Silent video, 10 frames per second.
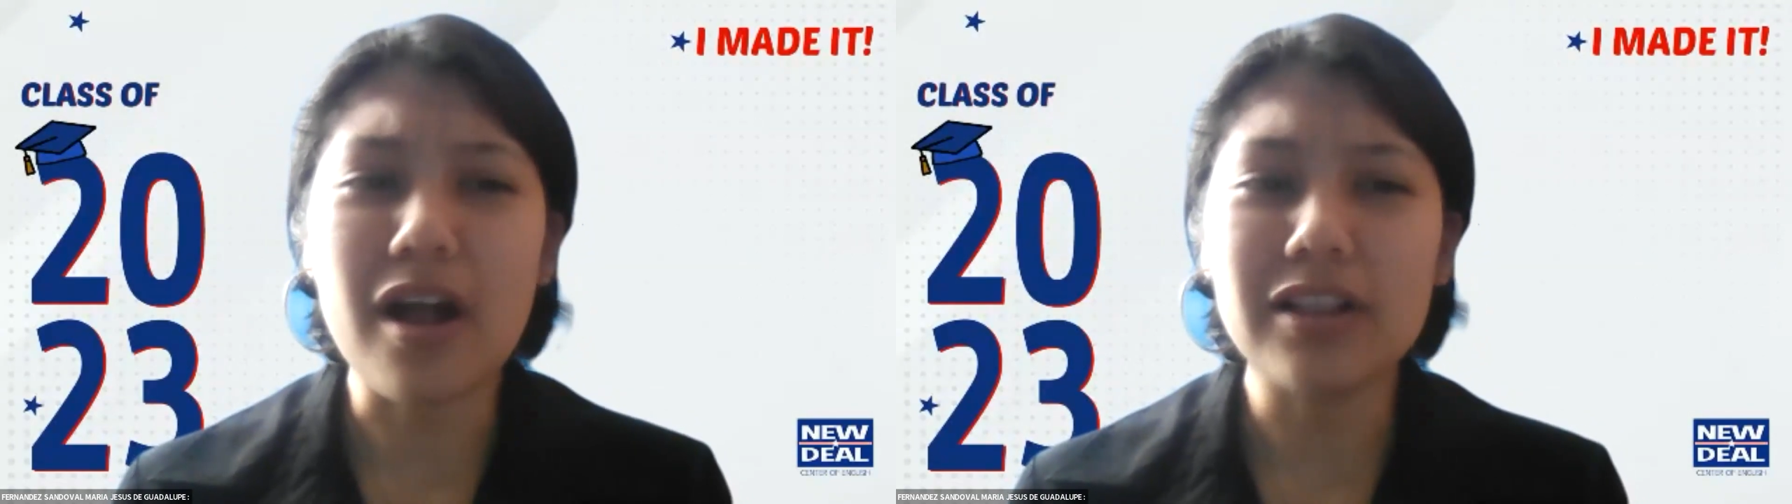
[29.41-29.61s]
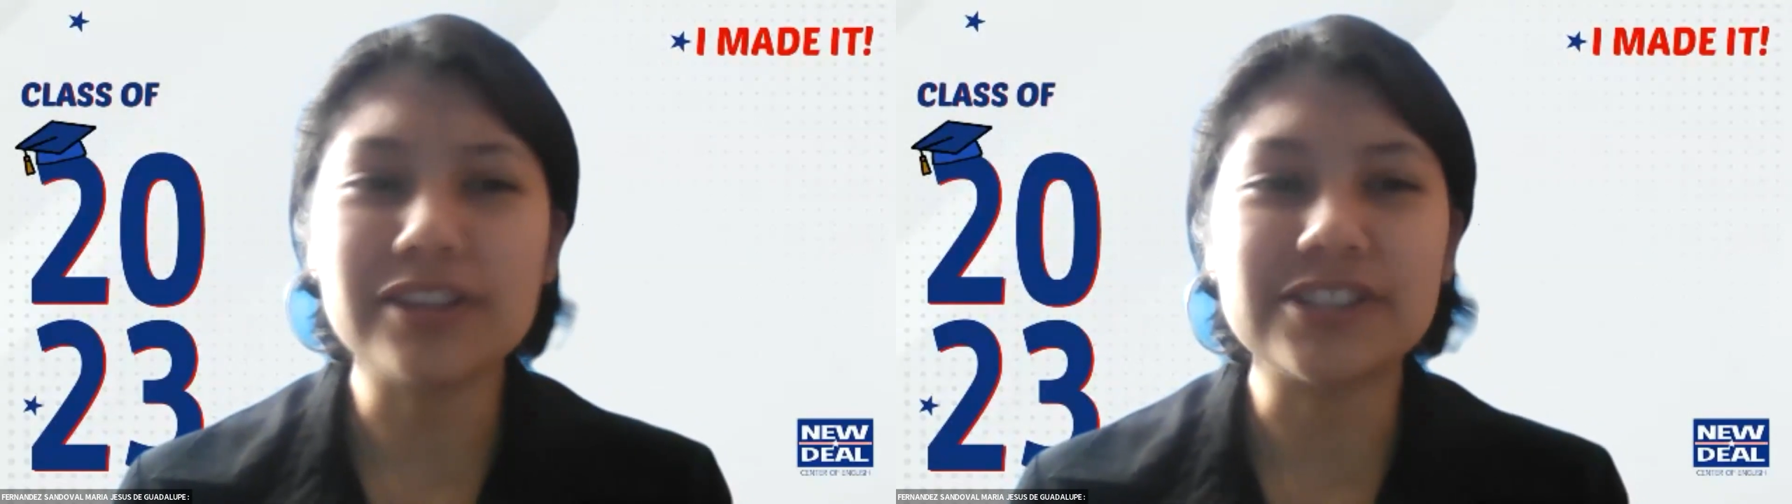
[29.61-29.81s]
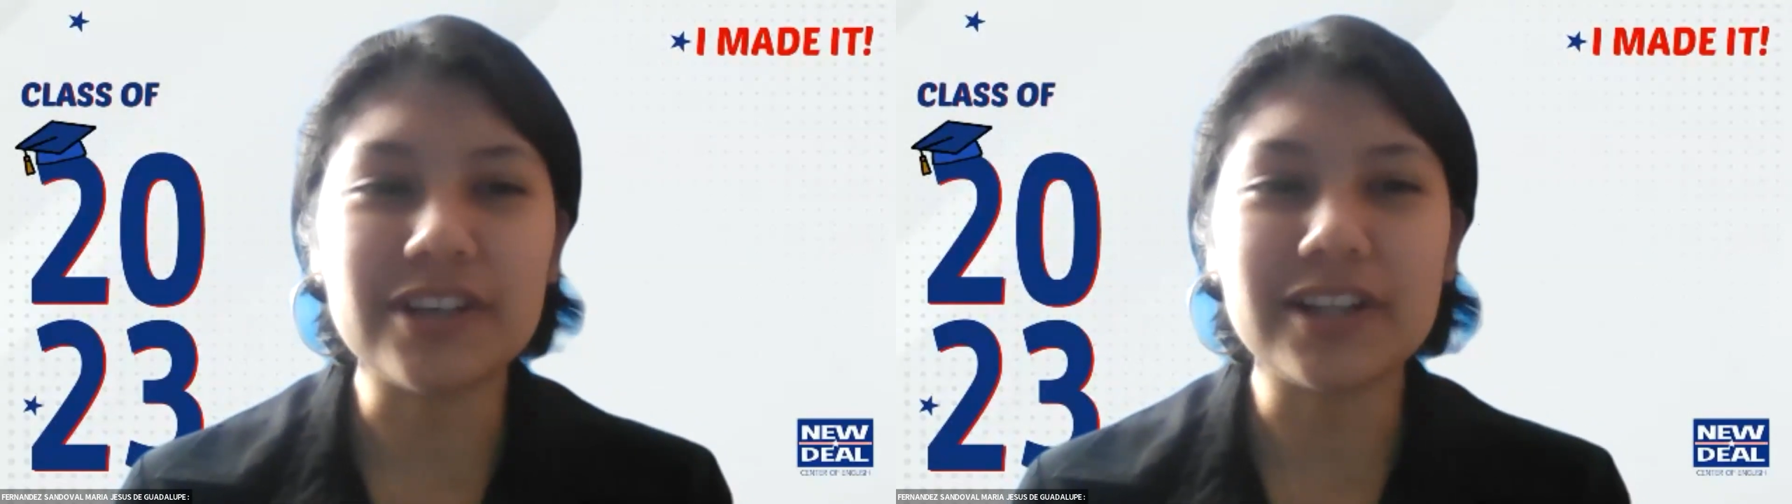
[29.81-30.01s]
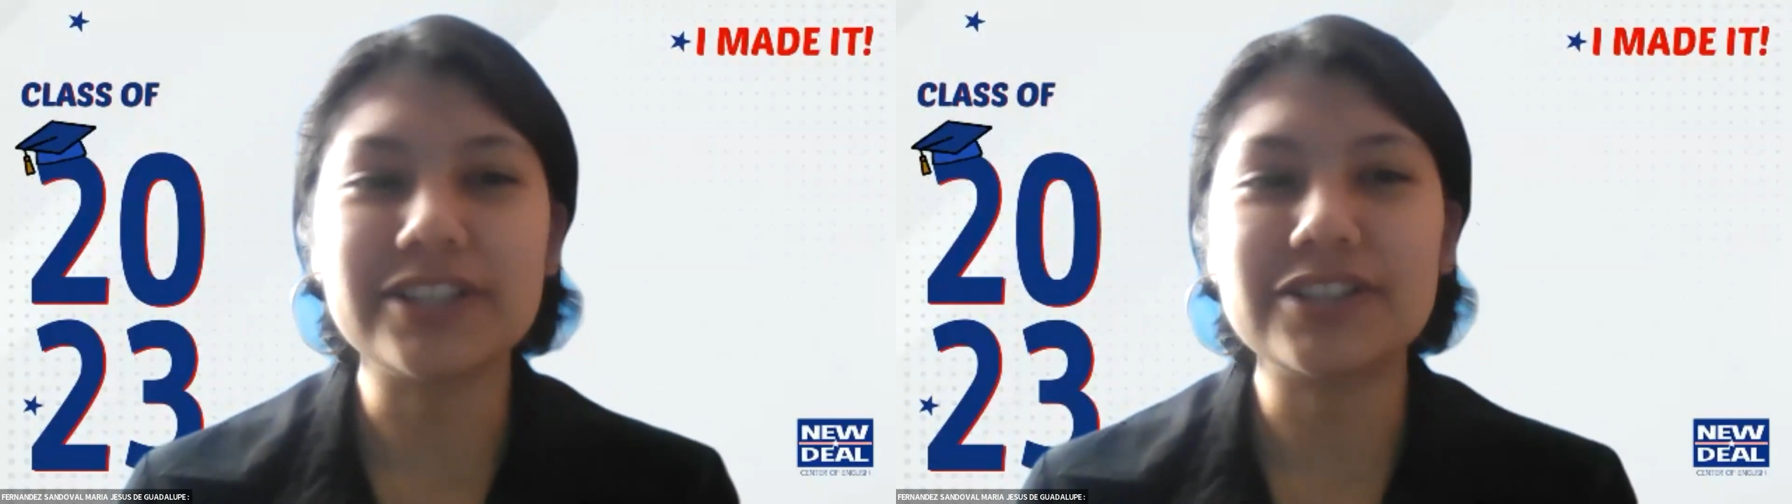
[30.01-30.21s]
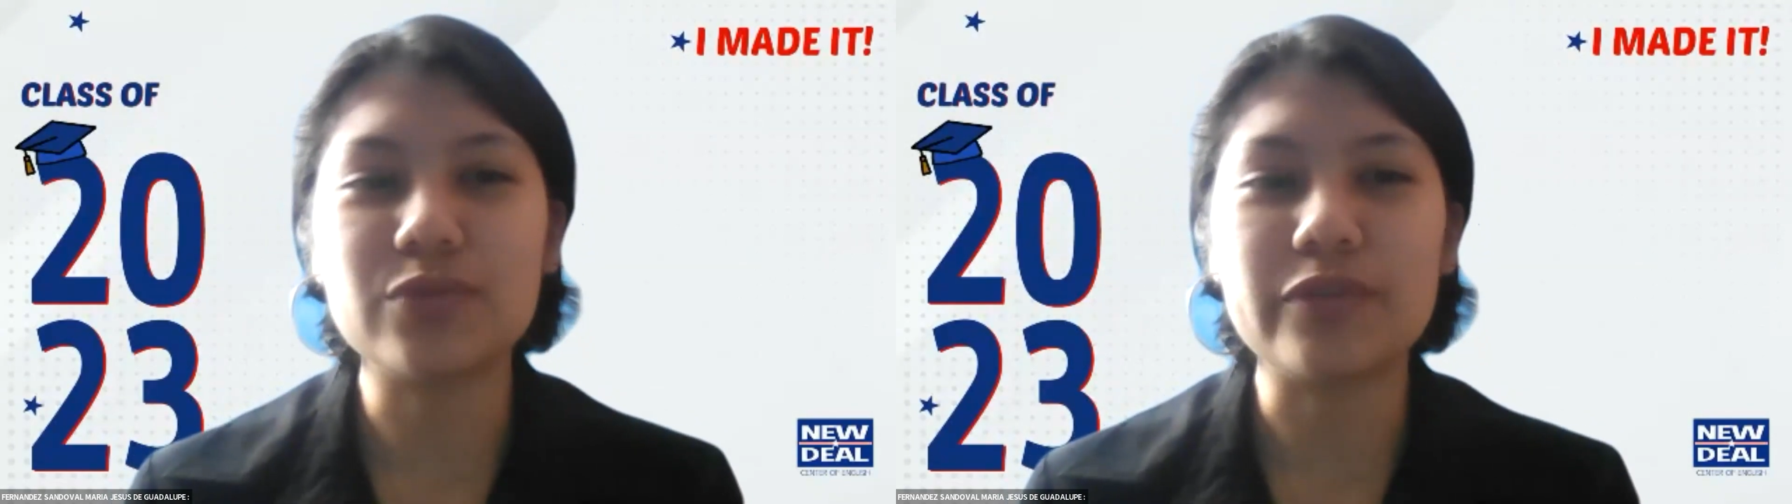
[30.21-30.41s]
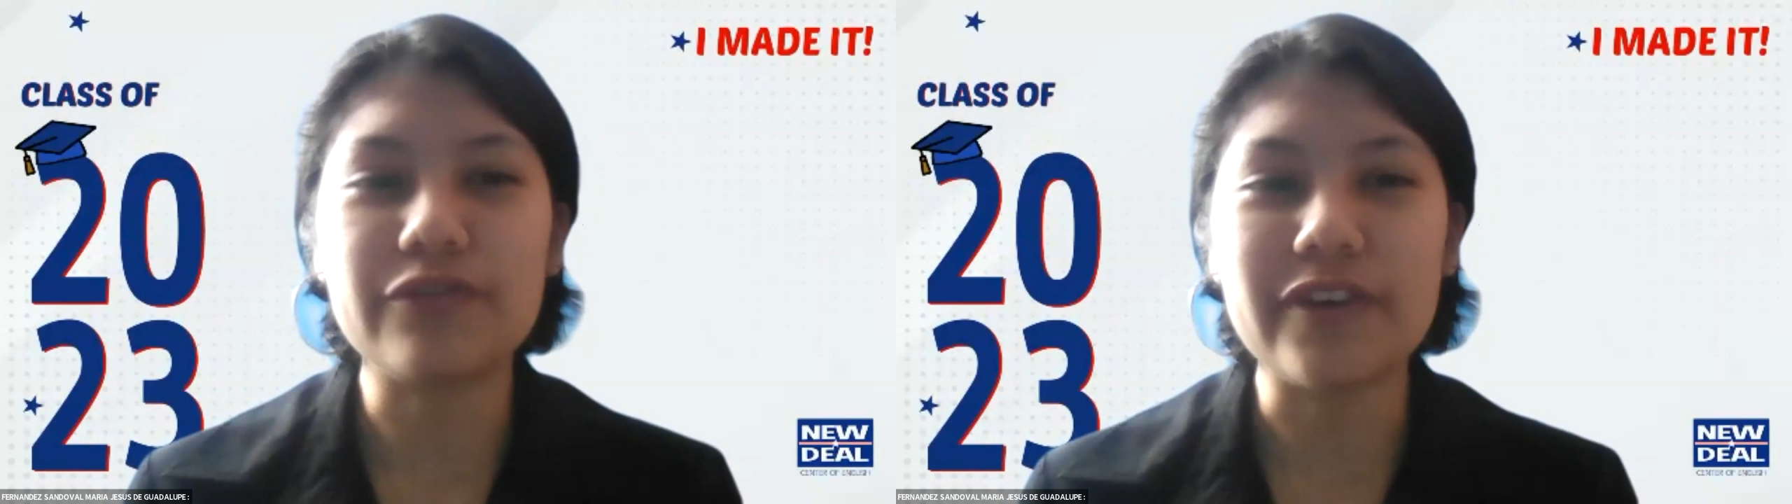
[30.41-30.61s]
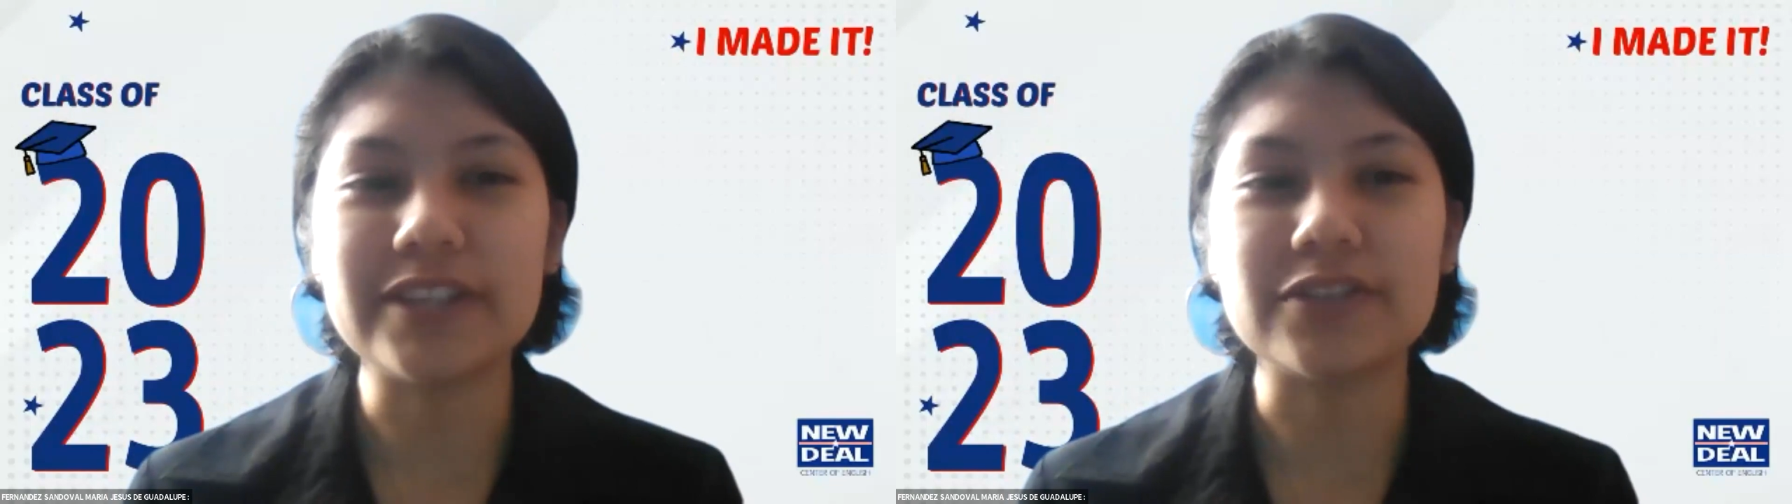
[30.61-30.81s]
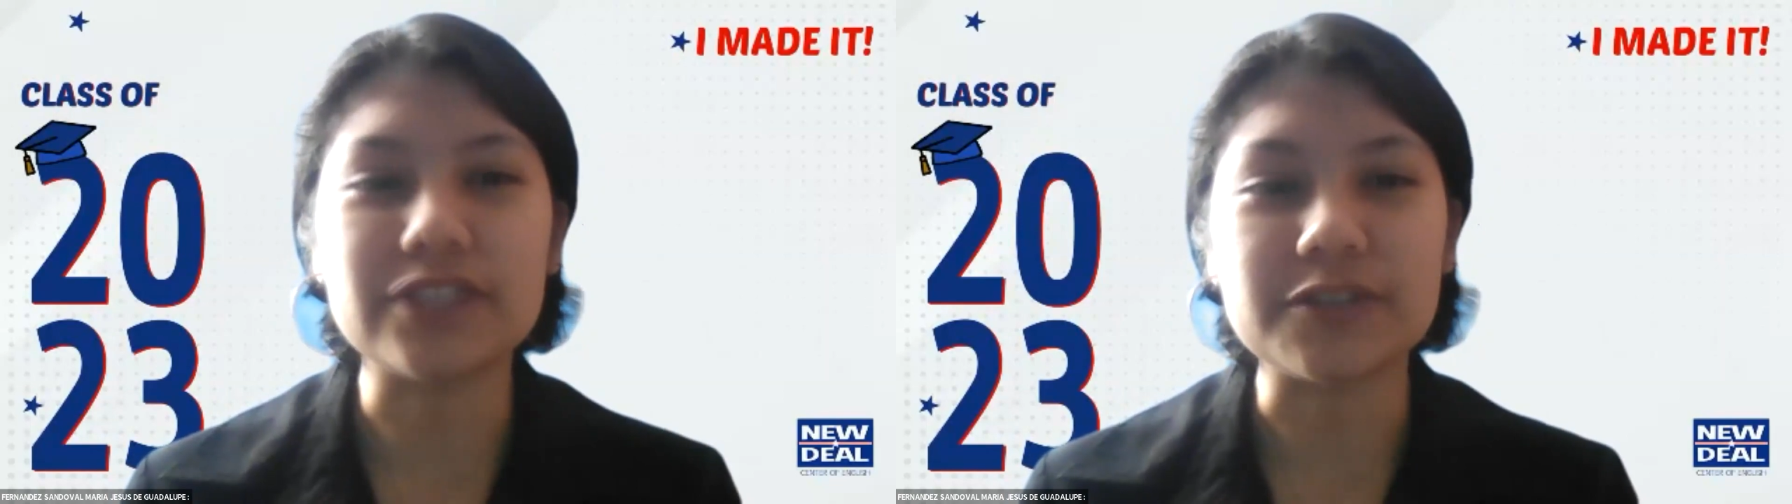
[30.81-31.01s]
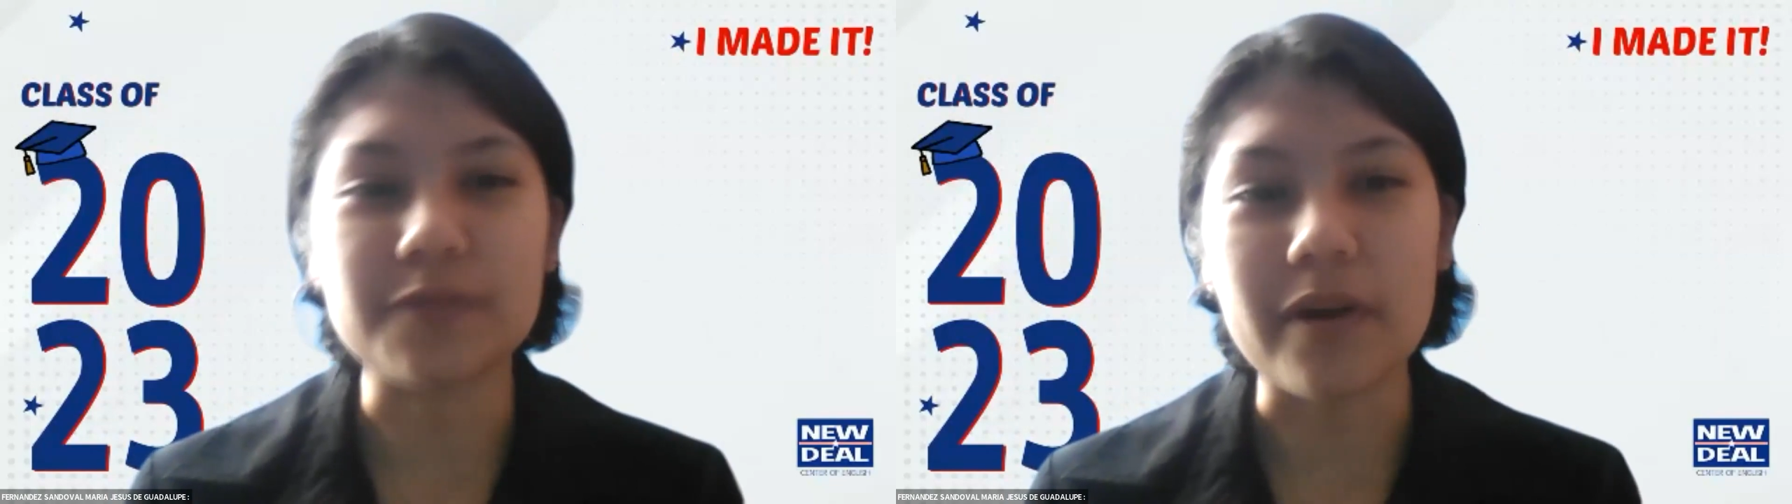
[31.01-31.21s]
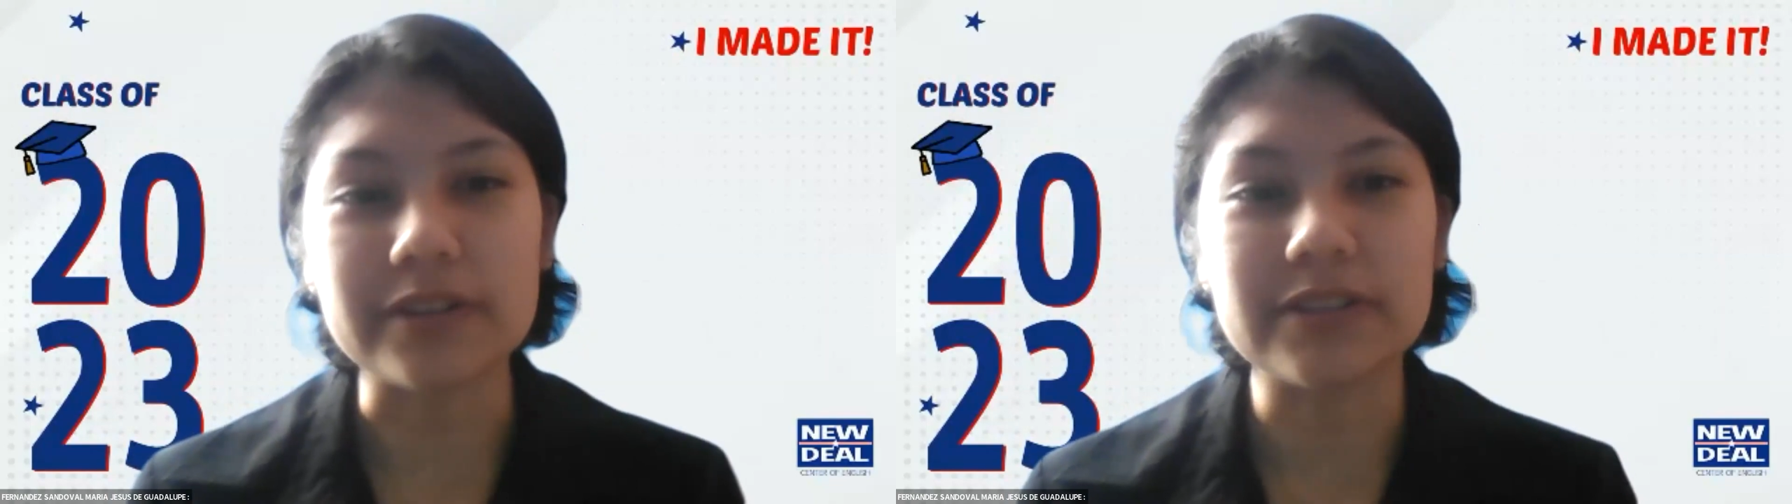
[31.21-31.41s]
all the challenges we face on this
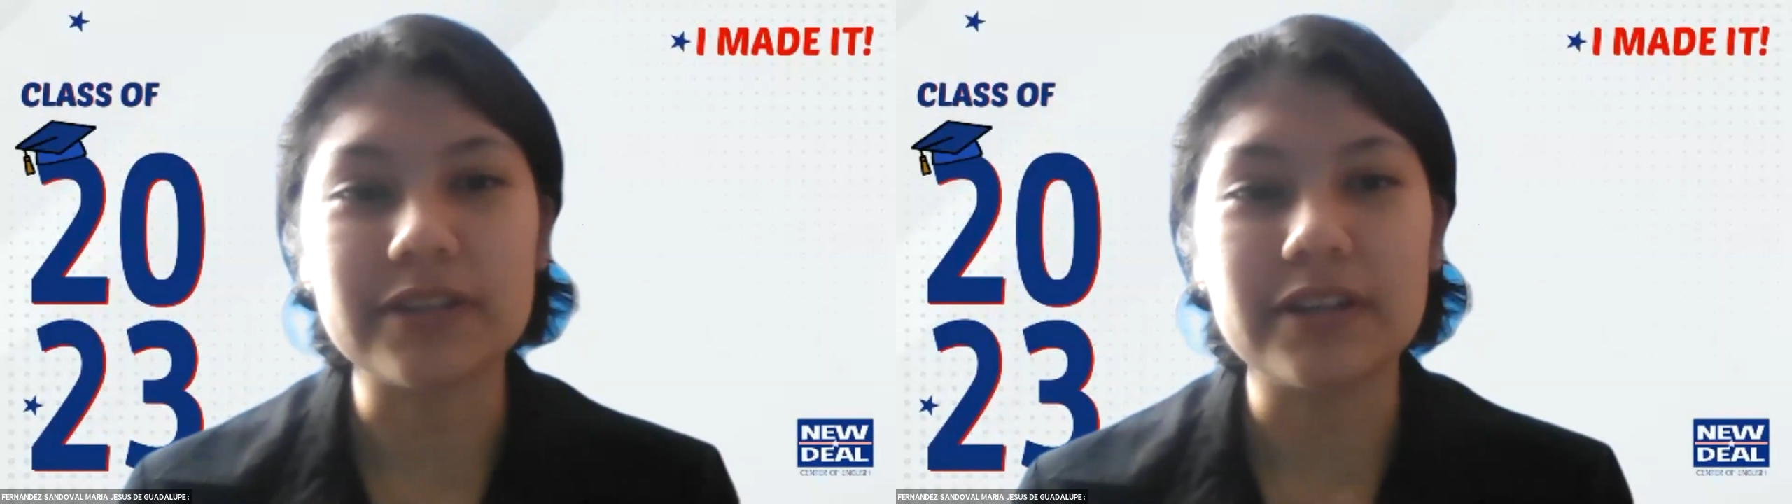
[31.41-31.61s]
path,